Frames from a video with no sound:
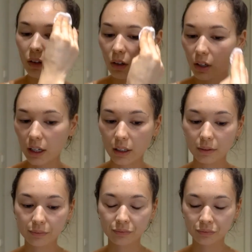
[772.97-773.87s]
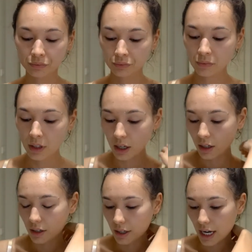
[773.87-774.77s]
Okay.
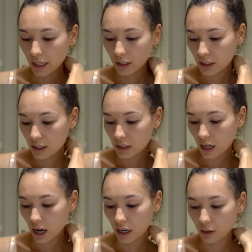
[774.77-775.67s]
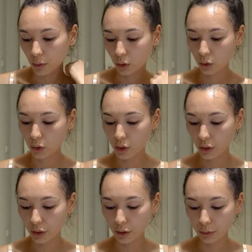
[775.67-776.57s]
Next, I will
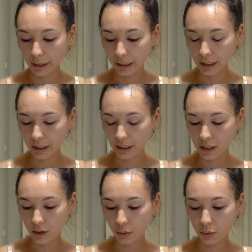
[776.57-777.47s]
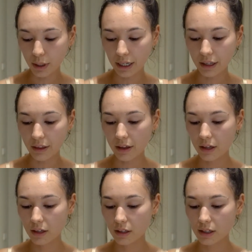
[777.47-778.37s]
go in with
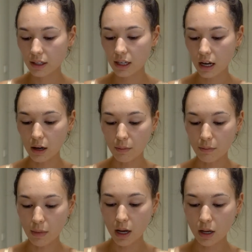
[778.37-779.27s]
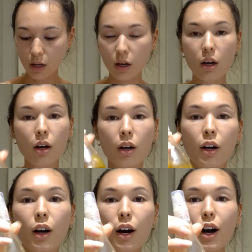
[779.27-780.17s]
some
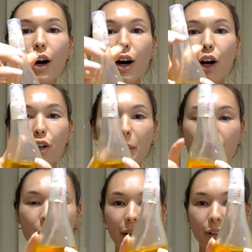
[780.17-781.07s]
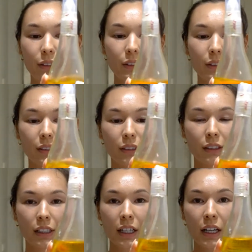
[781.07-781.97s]
jojoba oil.
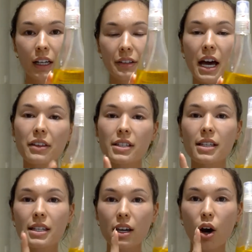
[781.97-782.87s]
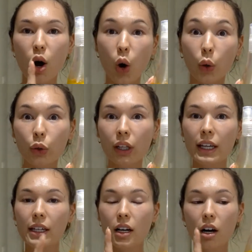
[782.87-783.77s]
Now, this is the only